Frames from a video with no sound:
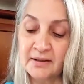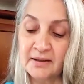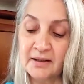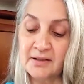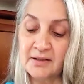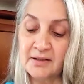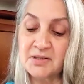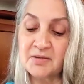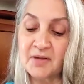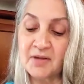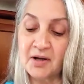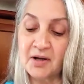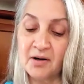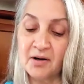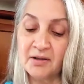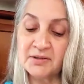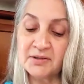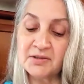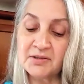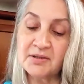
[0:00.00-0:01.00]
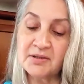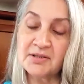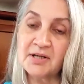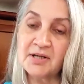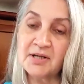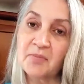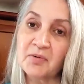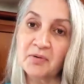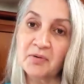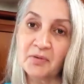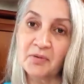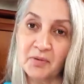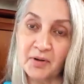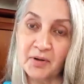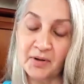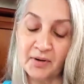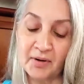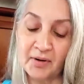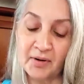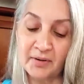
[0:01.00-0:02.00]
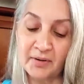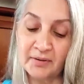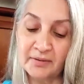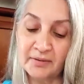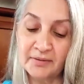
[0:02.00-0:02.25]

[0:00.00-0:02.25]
and so they alter the temporal order